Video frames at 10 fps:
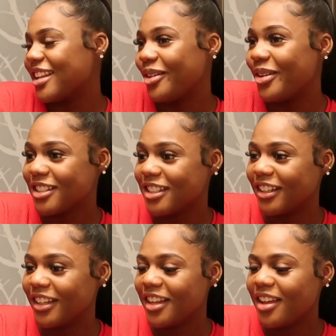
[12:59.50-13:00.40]
that
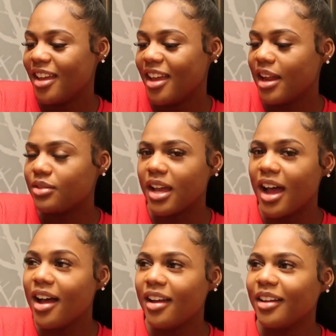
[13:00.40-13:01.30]
question, and I was like,
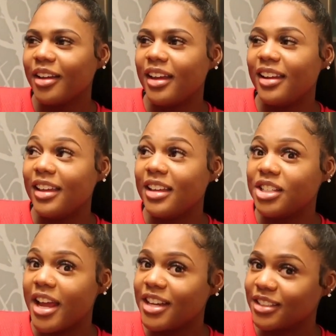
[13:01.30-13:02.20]
"Huh?" and then he
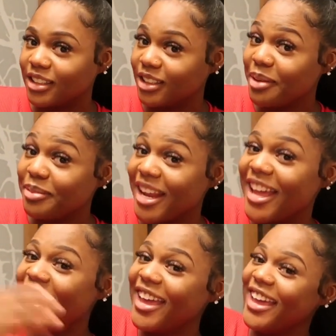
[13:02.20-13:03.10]
changed the
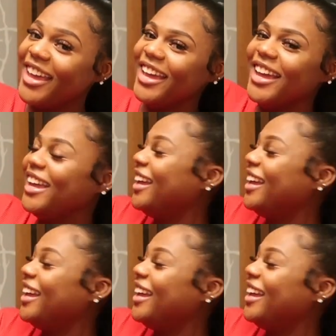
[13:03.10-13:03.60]
subject.